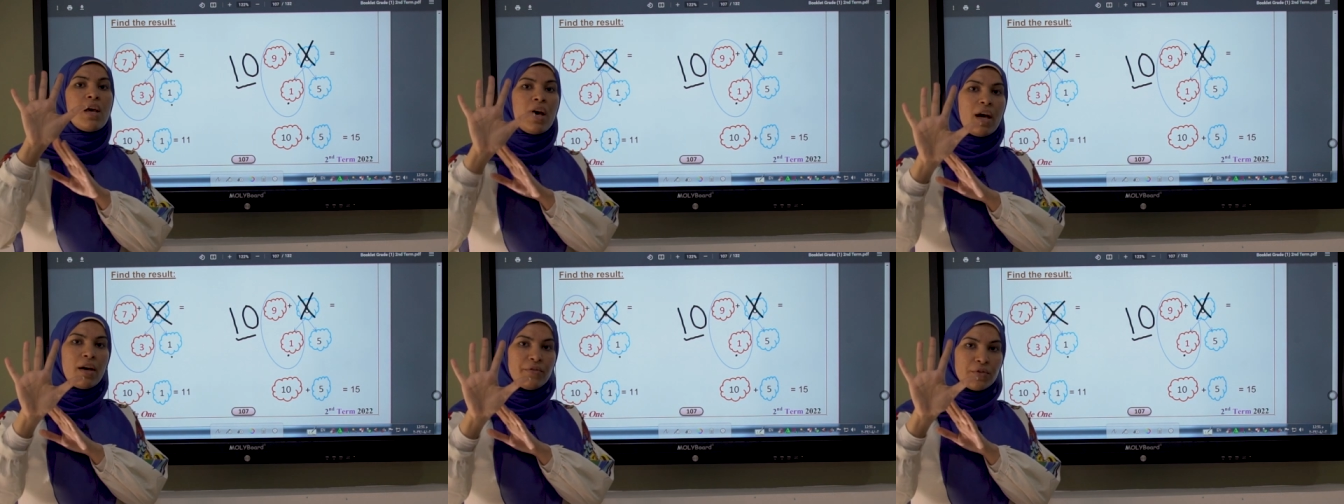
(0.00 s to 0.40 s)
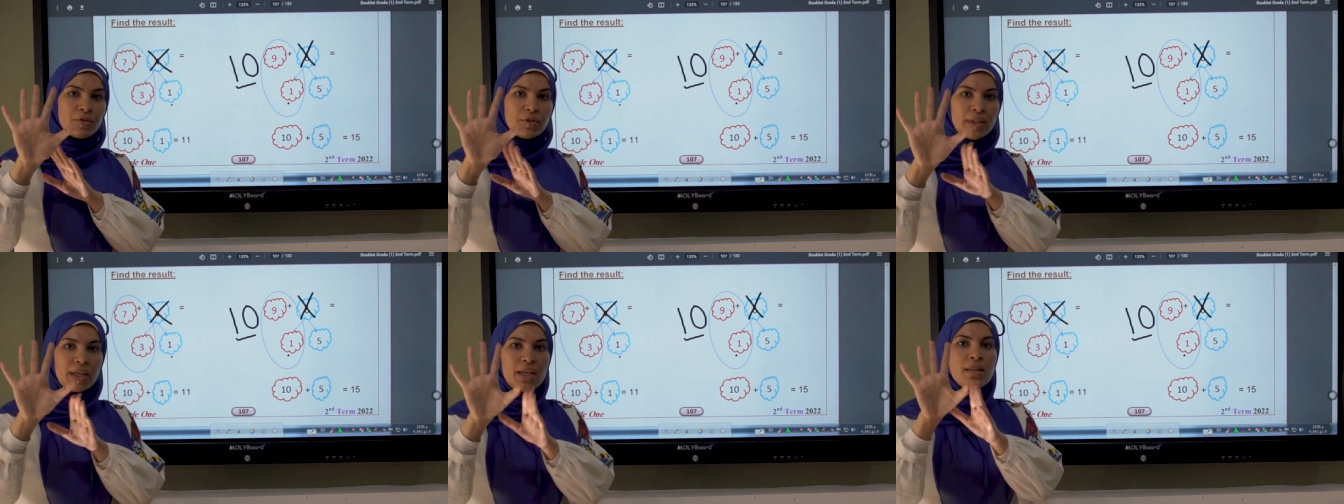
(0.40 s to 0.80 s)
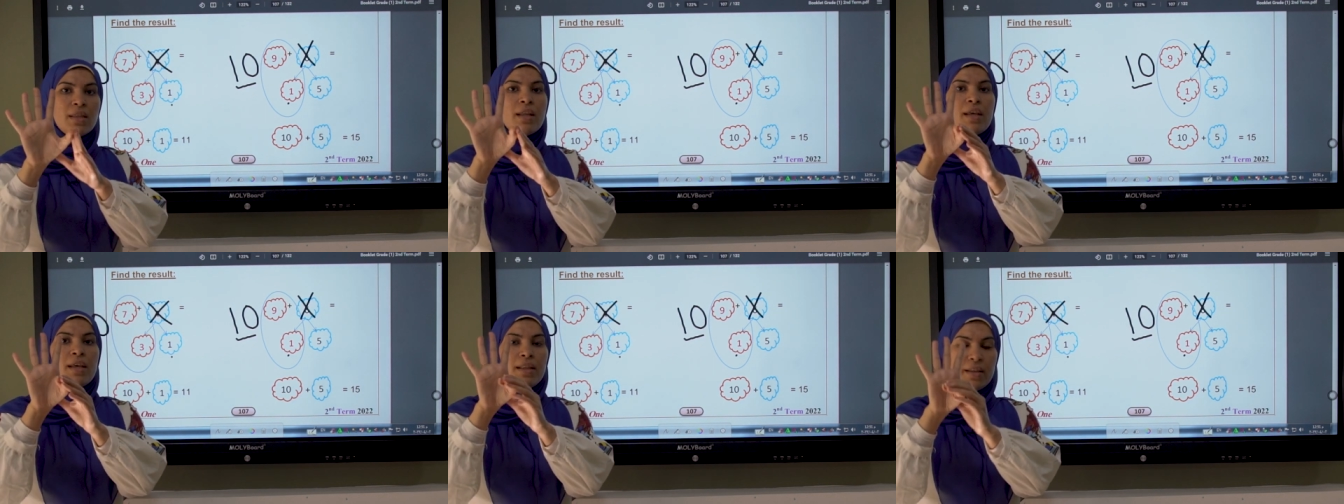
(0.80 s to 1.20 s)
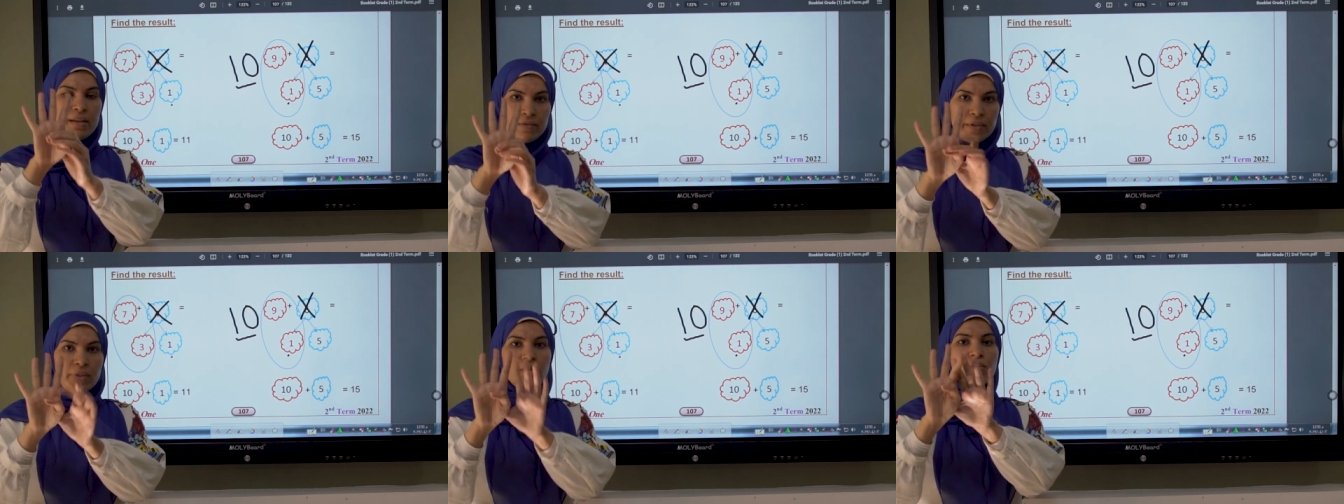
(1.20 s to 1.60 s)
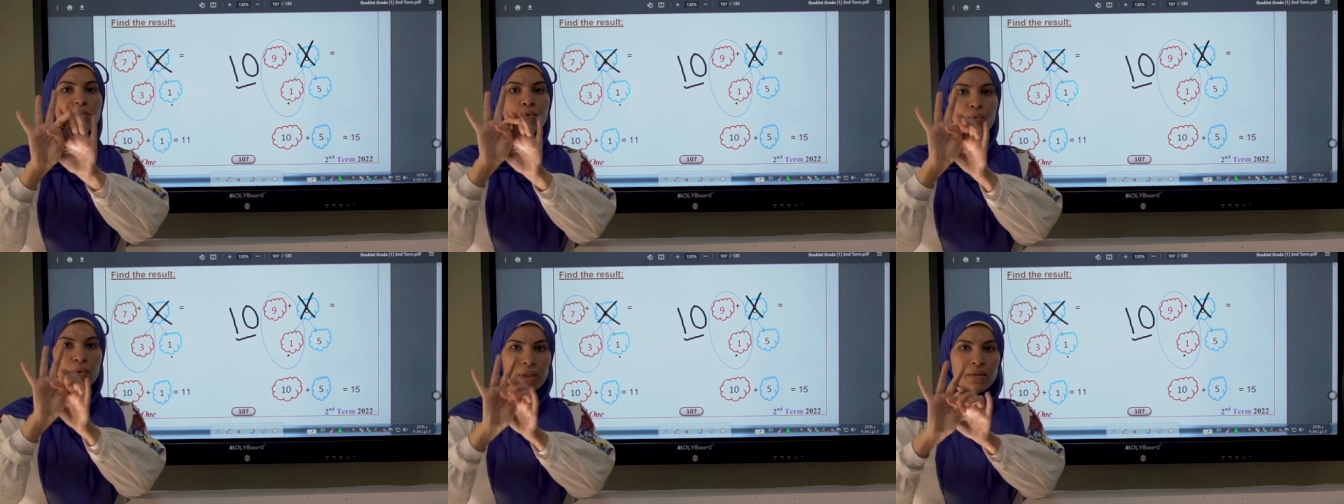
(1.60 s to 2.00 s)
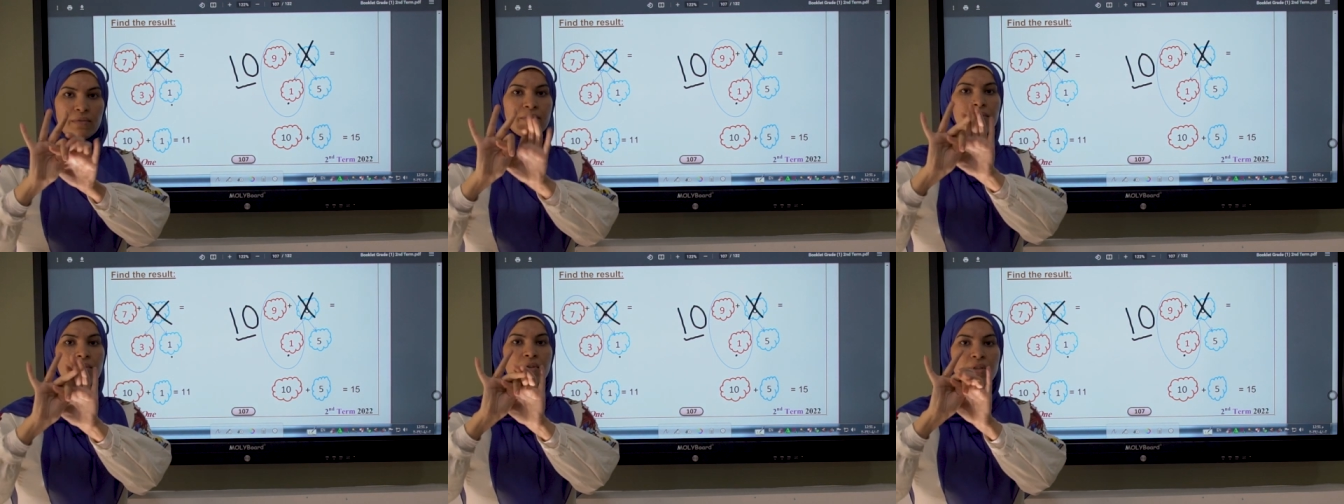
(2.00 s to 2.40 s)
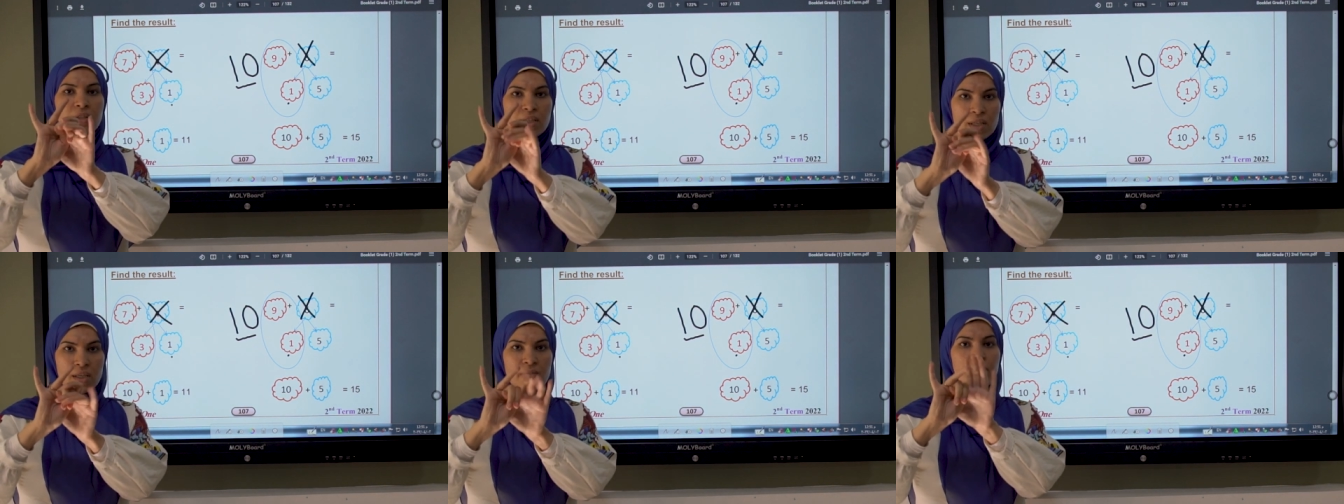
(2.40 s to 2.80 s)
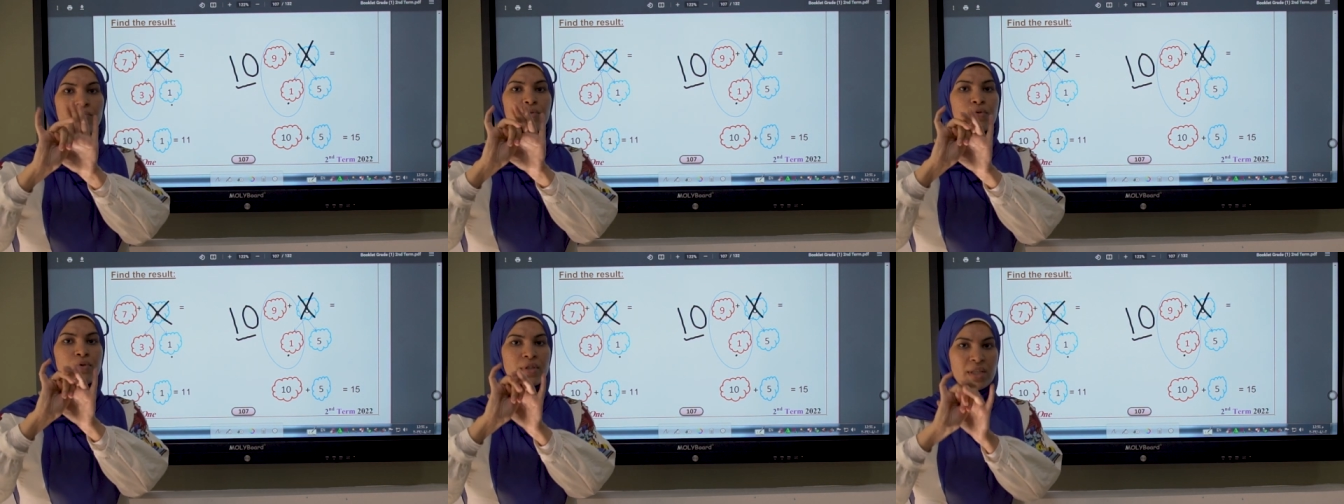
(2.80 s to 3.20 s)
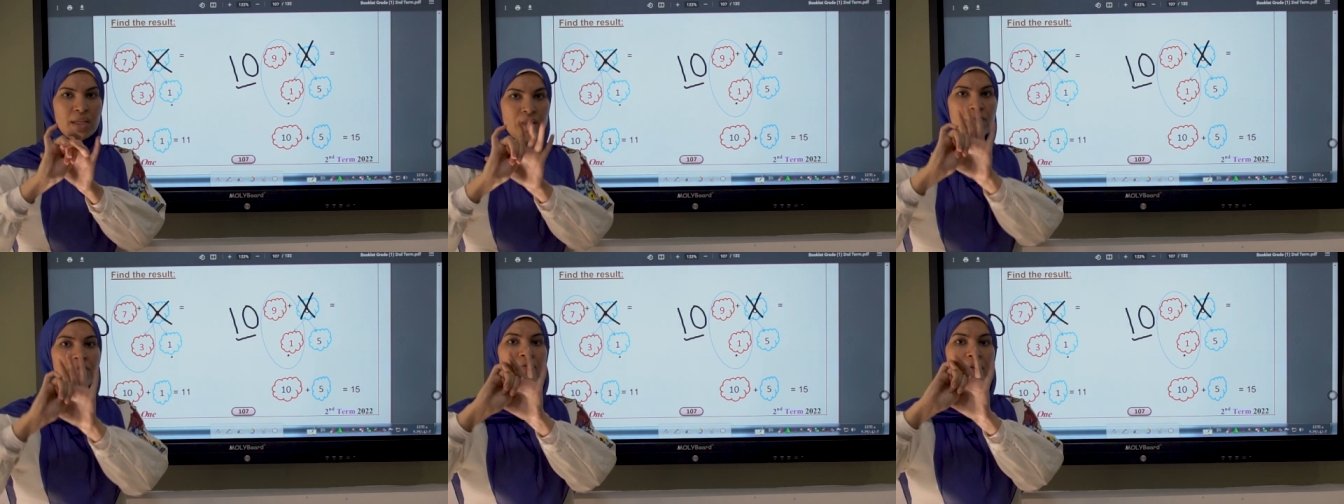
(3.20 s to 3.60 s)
After 10, 11, 12, 13, 14,